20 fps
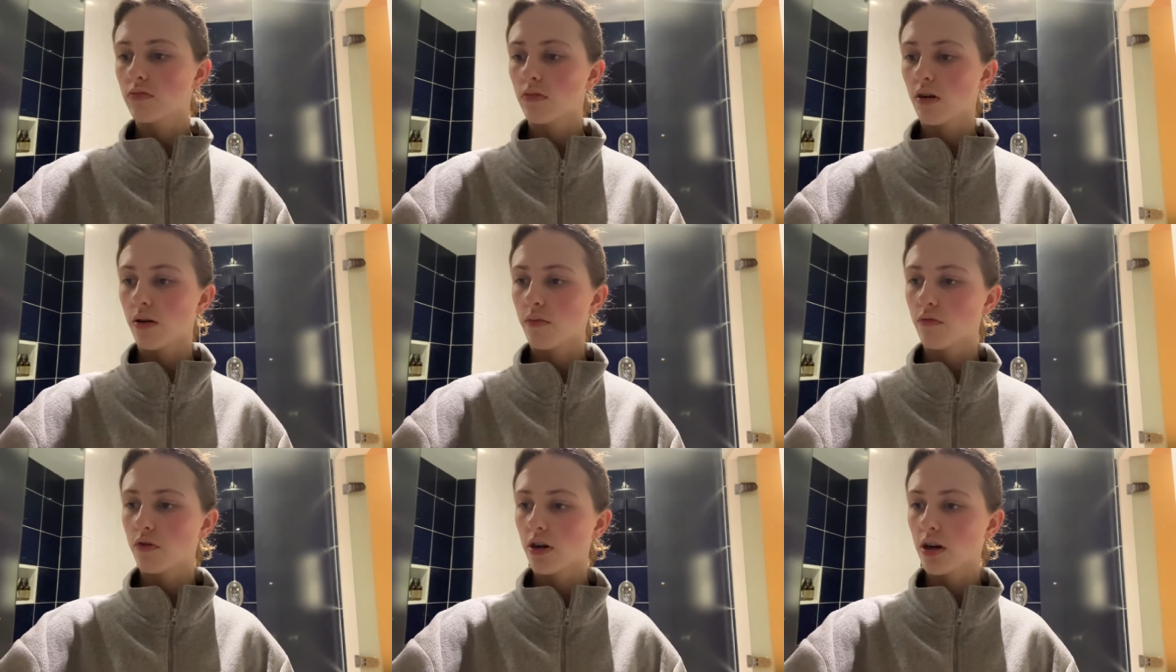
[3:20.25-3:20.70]

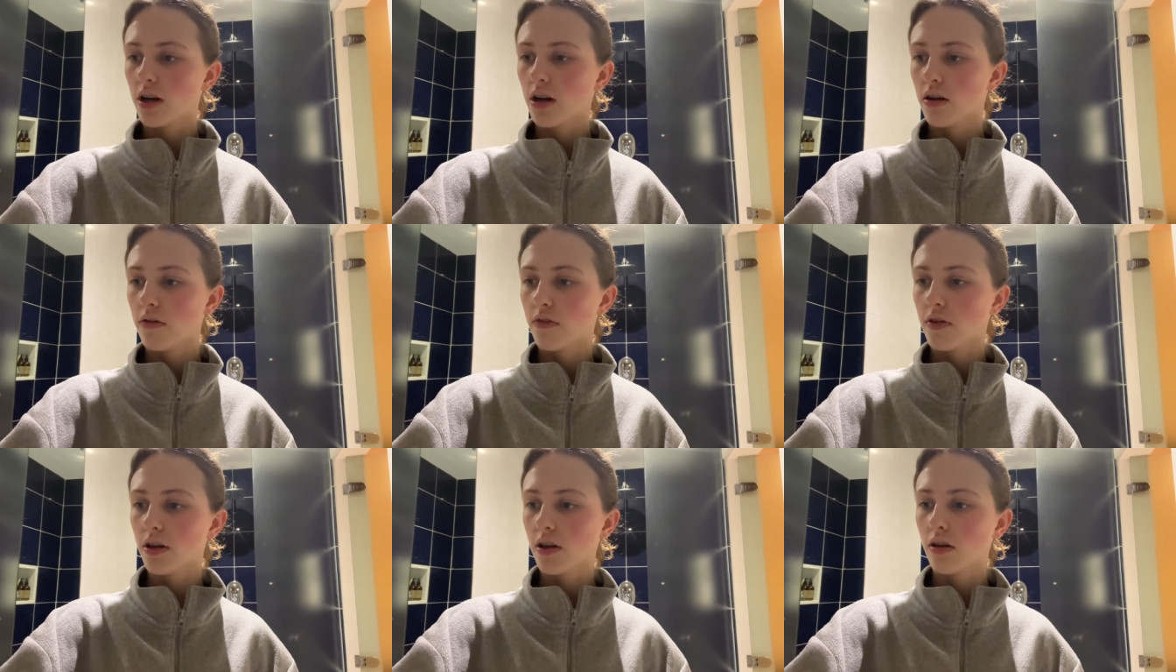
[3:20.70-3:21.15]
I'm really
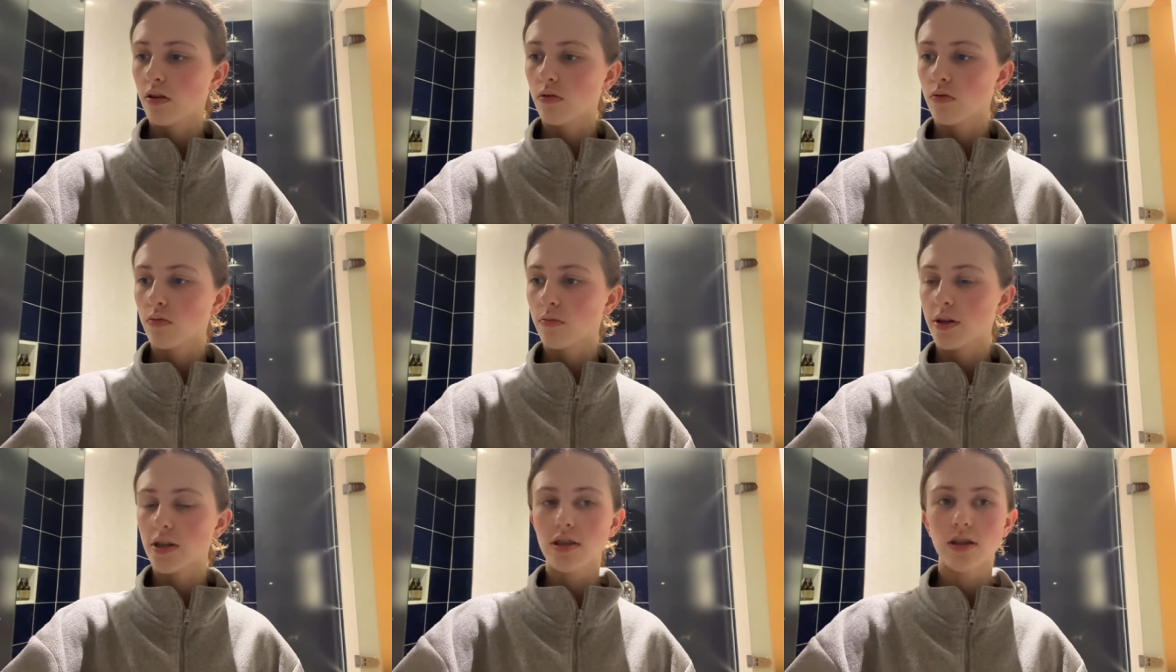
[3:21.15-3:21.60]
loving
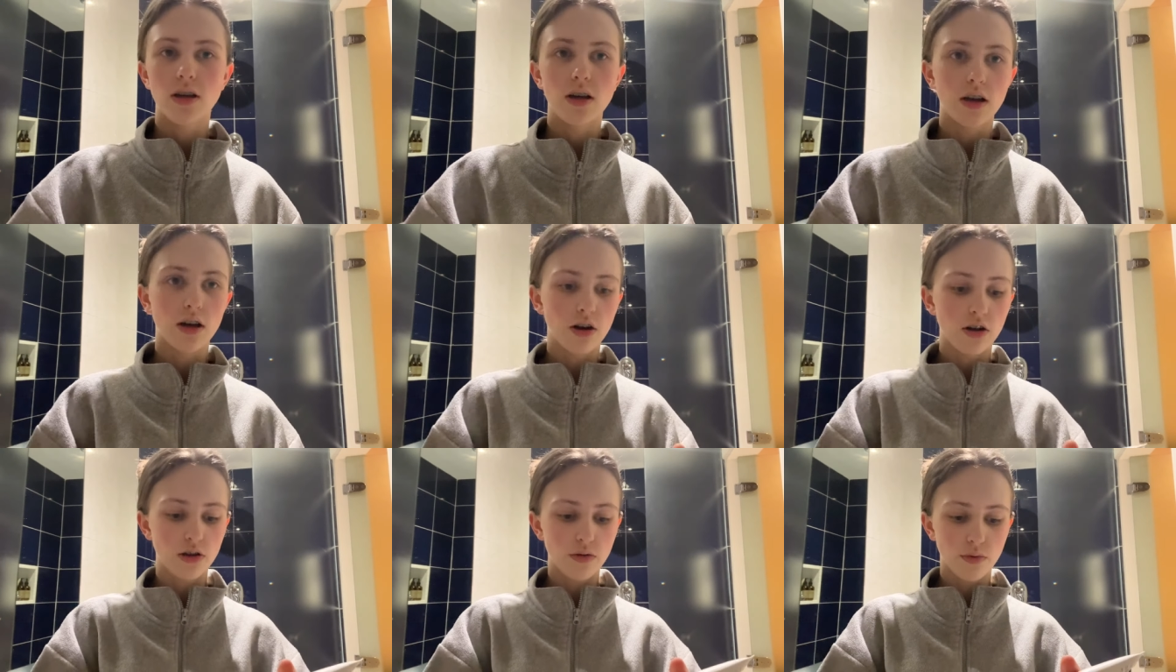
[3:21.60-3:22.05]
all my
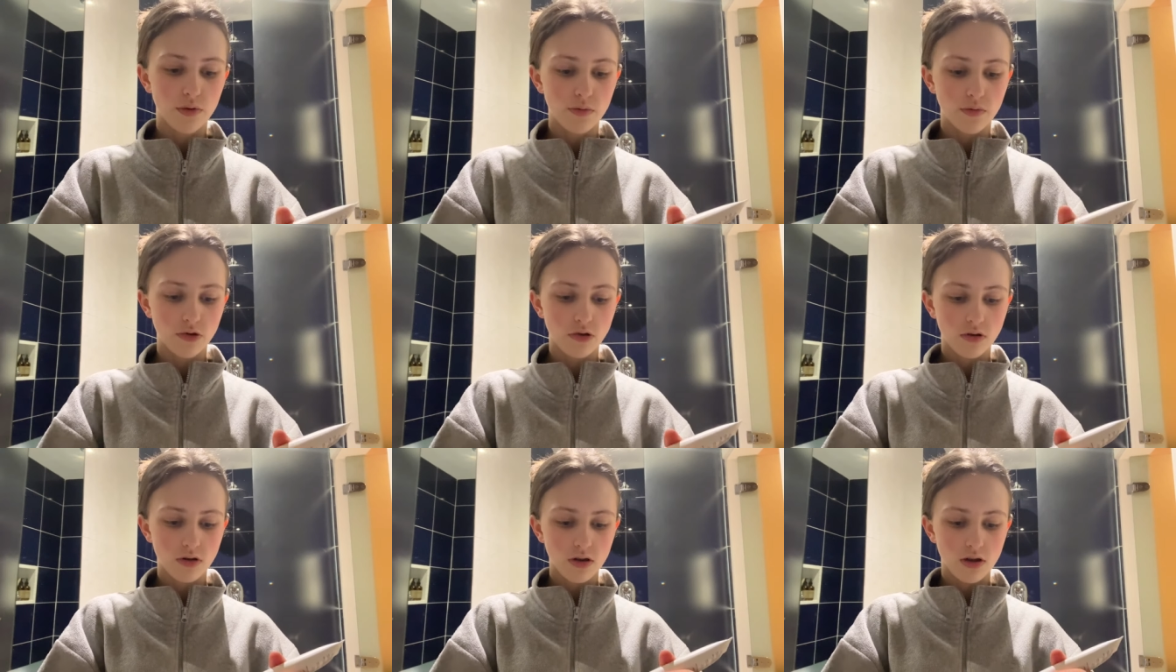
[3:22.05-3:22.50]
skincare at the
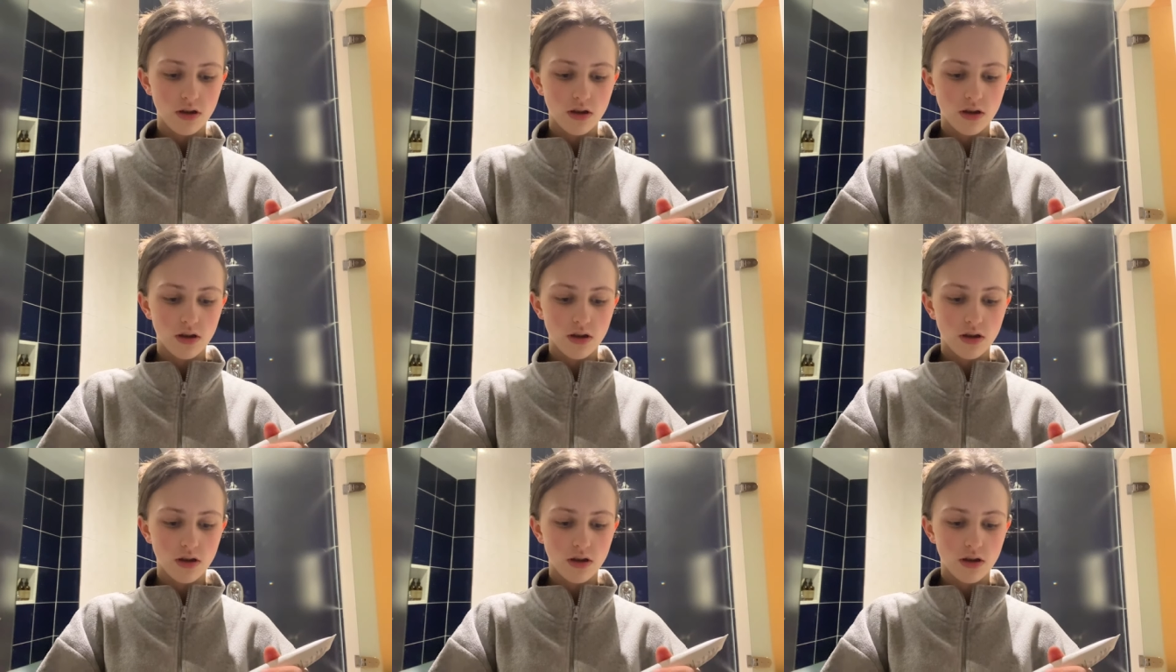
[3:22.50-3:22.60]
moment.